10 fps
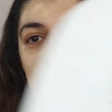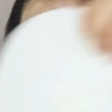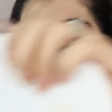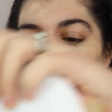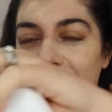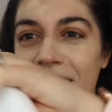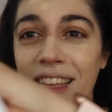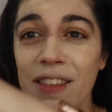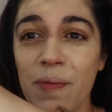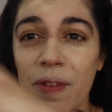So
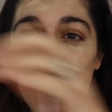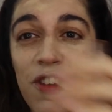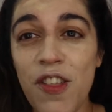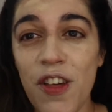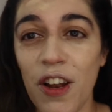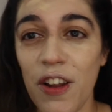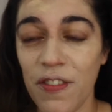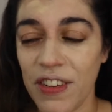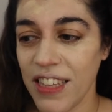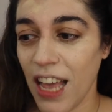it's such a
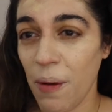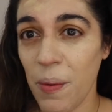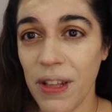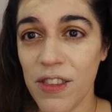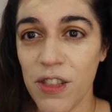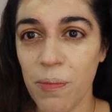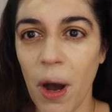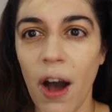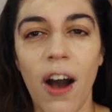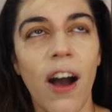lovely day. We went to the
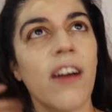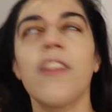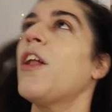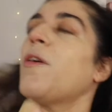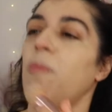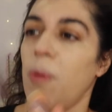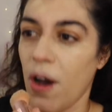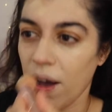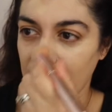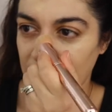park, the local
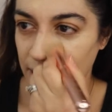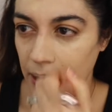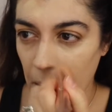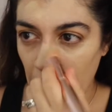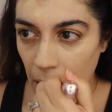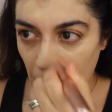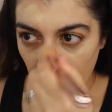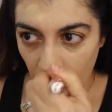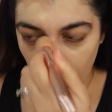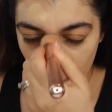park, and
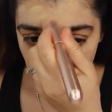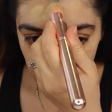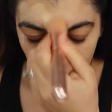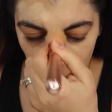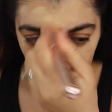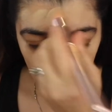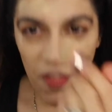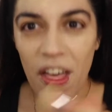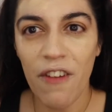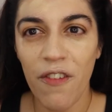we got
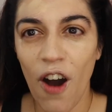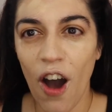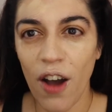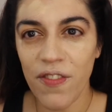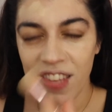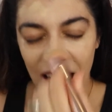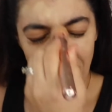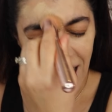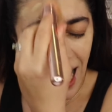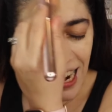there for
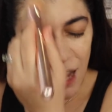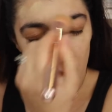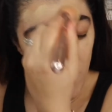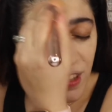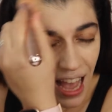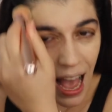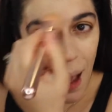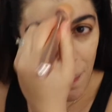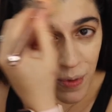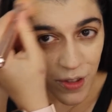10:30 and it was
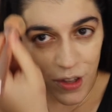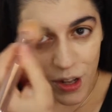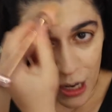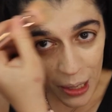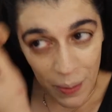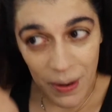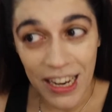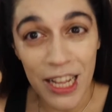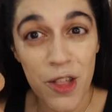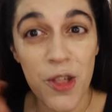
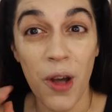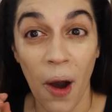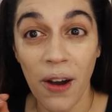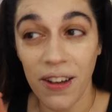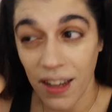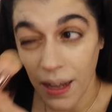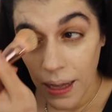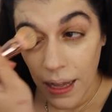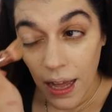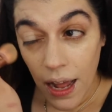absolutely chocker.
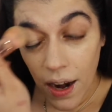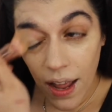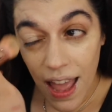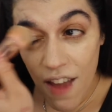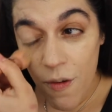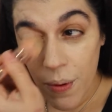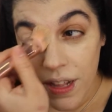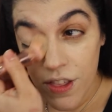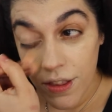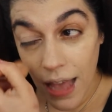Like everyone
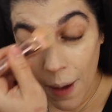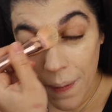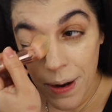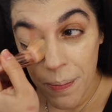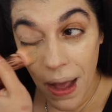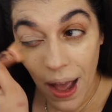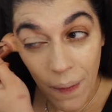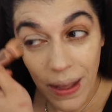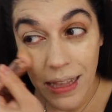is just out and about.